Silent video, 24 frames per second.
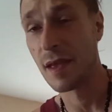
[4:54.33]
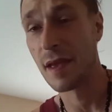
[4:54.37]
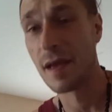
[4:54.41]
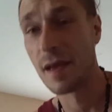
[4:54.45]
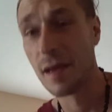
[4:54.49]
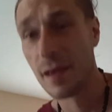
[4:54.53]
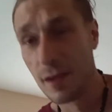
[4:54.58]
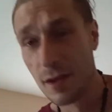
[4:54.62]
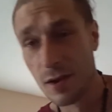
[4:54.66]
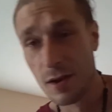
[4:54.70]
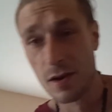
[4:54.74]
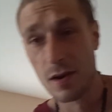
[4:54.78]

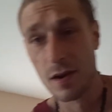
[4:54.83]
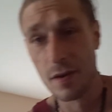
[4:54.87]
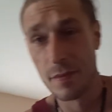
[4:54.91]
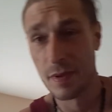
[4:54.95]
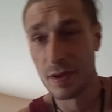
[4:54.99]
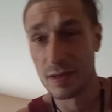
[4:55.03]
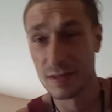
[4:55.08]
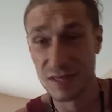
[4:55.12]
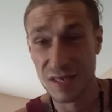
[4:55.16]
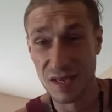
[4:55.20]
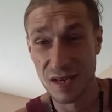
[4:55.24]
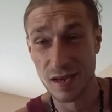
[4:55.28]
that. You know what
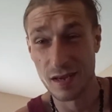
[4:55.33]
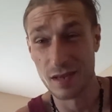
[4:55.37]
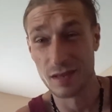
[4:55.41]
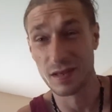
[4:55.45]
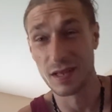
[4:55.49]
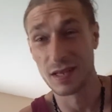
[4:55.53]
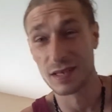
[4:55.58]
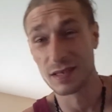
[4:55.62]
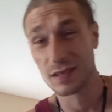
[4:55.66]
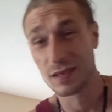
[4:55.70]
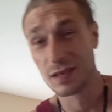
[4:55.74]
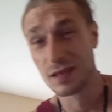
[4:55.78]
I'm saying?
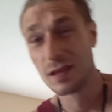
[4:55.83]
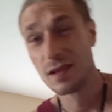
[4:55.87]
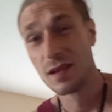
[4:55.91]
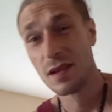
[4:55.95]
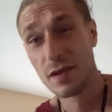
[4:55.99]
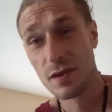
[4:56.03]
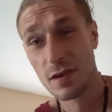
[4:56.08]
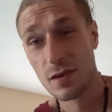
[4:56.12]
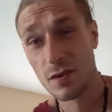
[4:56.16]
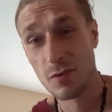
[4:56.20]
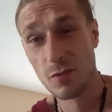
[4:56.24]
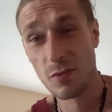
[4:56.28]
Like,
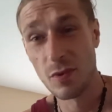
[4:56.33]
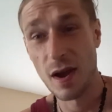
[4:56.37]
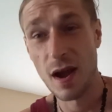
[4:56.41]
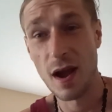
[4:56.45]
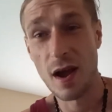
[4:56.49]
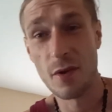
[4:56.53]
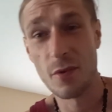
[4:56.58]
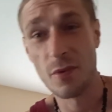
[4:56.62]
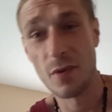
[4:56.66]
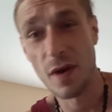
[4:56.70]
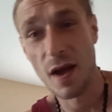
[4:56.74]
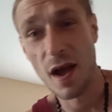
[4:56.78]

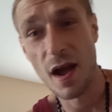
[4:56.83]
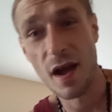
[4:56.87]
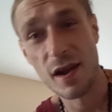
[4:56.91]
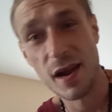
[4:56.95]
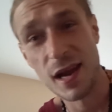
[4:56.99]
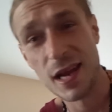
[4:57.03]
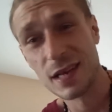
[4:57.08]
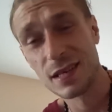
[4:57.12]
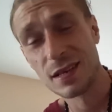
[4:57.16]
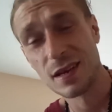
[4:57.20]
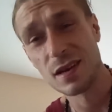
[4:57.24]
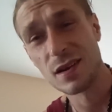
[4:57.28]
I
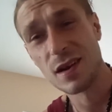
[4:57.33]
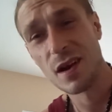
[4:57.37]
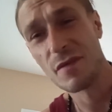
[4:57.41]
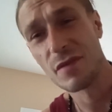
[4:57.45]
ain't done,